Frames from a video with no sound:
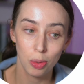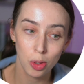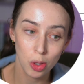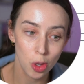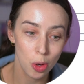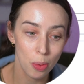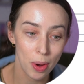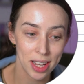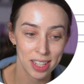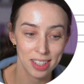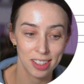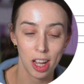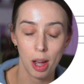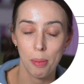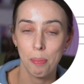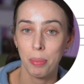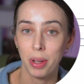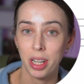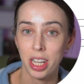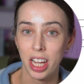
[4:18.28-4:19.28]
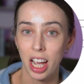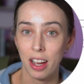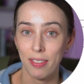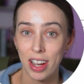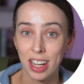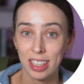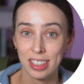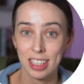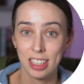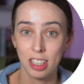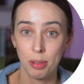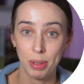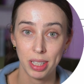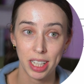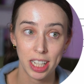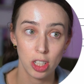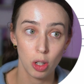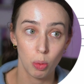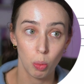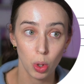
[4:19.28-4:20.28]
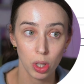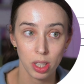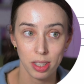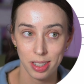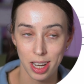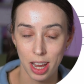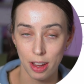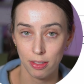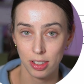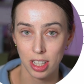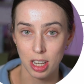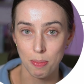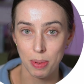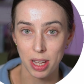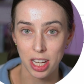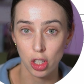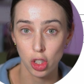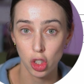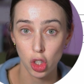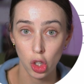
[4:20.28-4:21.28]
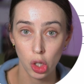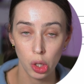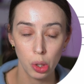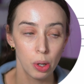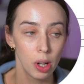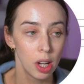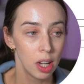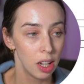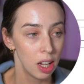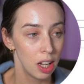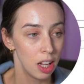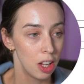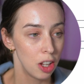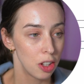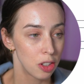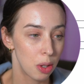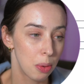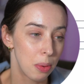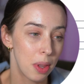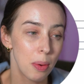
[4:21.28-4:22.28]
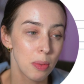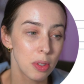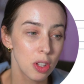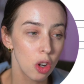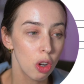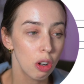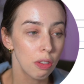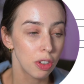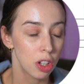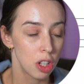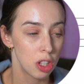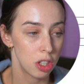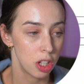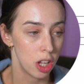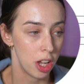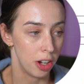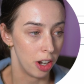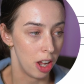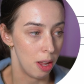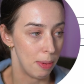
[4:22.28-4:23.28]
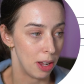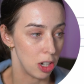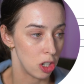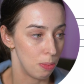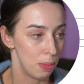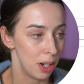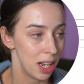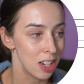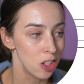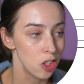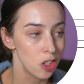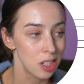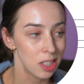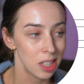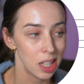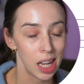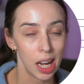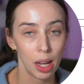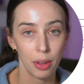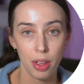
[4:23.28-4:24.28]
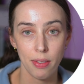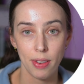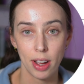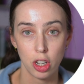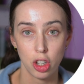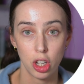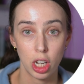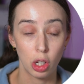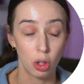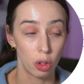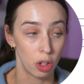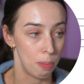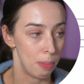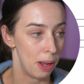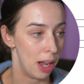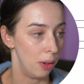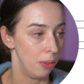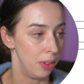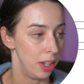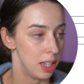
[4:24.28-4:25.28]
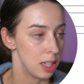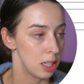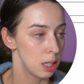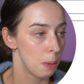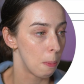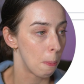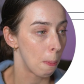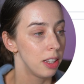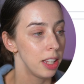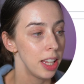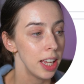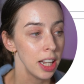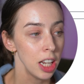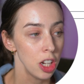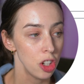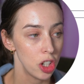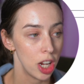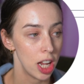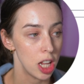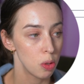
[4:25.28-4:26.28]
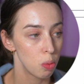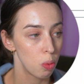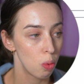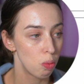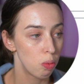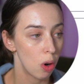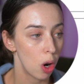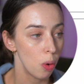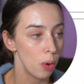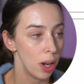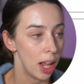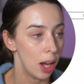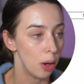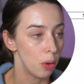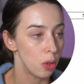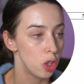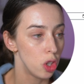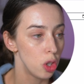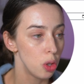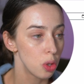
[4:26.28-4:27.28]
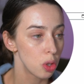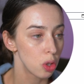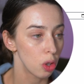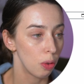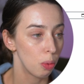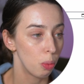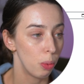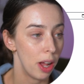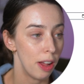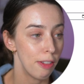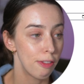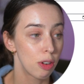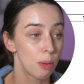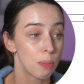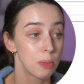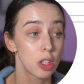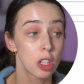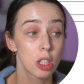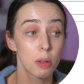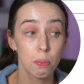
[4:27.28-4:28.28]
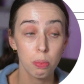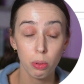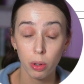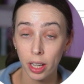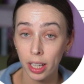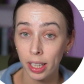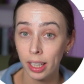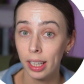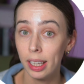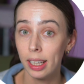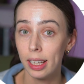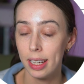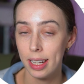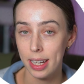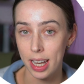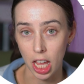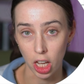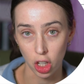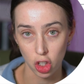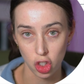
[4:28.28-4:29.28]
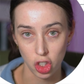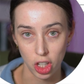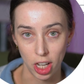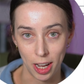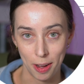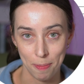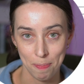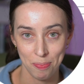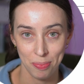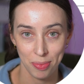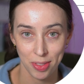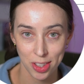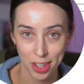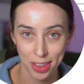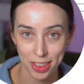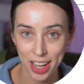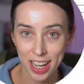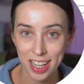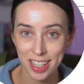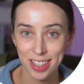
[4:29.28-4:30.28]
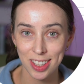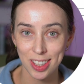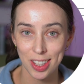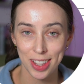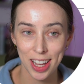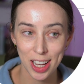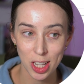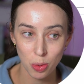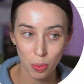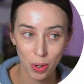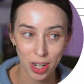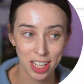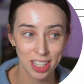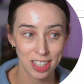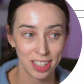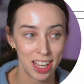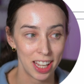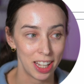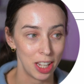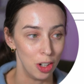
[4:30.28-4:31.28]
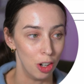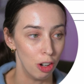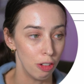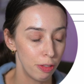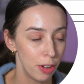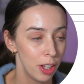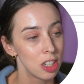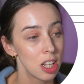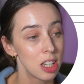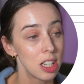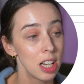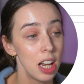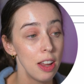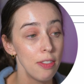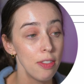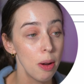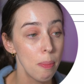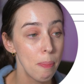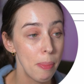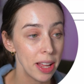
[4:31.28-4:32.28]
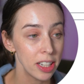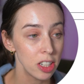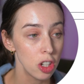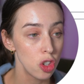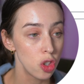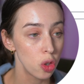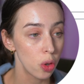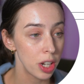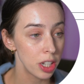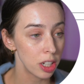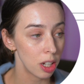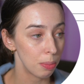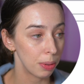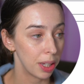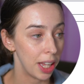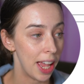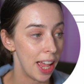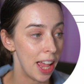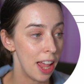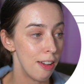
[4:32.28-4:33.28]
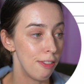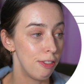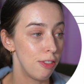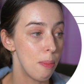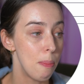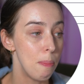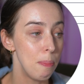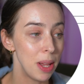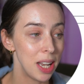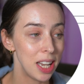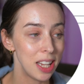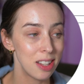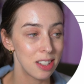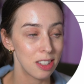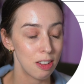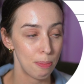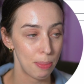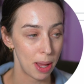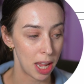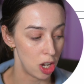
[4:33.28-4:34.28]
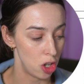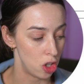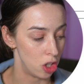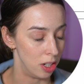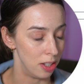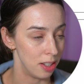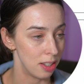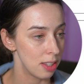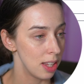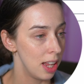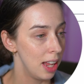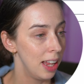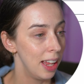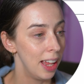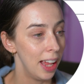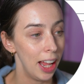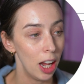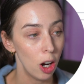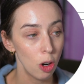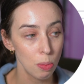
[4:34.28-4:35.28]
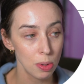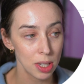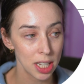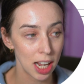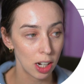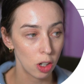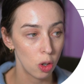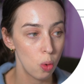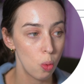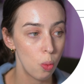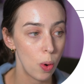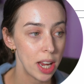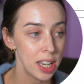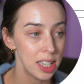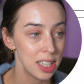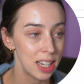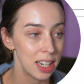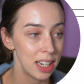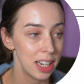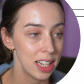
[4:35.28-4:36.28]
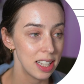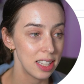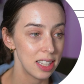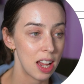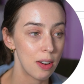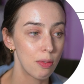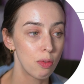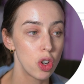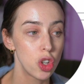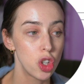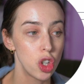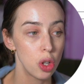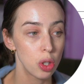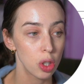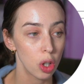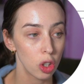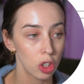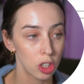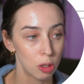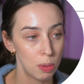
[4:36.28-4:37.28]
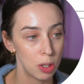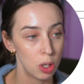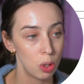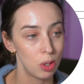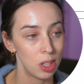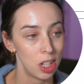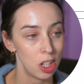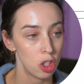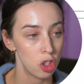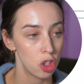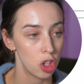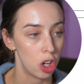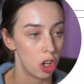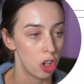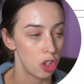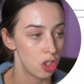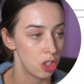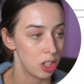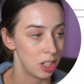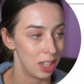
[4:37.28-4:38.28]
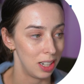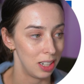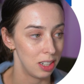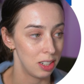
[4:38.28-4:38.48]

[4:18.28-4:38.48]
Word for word: US company have access to my data? What does an FDP do? So there was a lot of concern, I imagine, but let's just see how they've actually gone about this. The NHS will roll out new software from spring next year. So that's, that's when it's kicking off. To deliver better joined up care for millions of patients, help tackle waiting lists and reduce hospital discharge d-